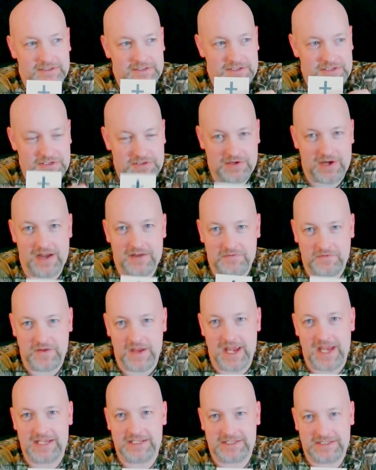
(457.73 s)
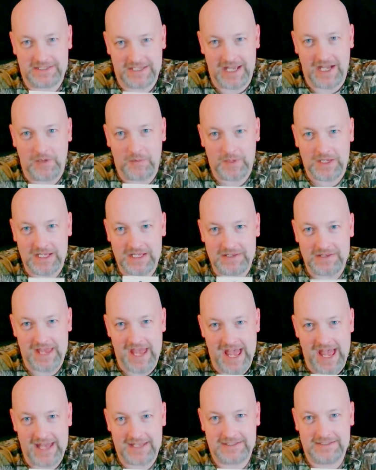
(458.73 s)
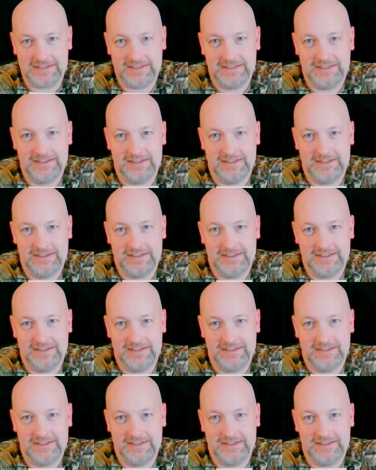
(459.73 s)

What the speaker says: straight face tell me that